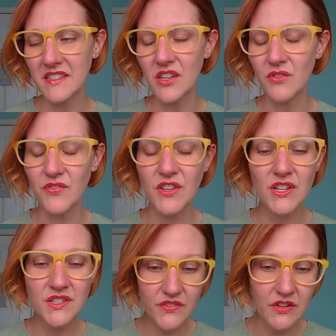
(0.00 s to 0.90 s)
So for
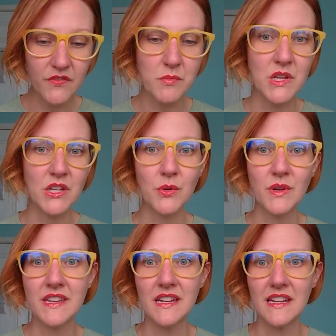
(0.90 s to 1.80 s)
those of you familiar
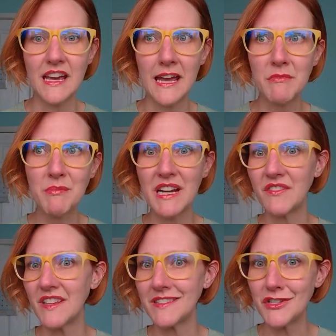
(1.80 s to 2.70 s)
with it, I'm a
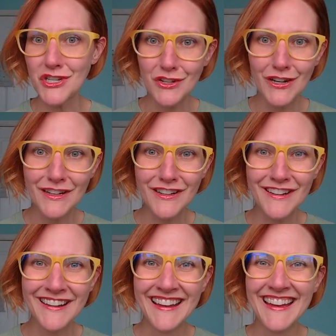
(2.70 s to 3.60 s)
manifesting
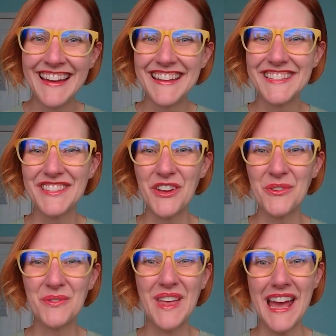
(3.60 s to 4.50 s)
generator.
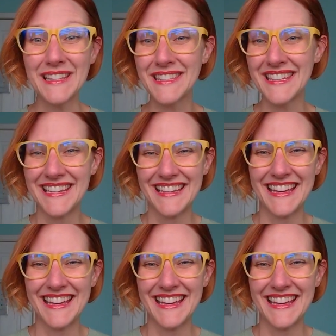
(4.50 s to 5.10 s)
So that's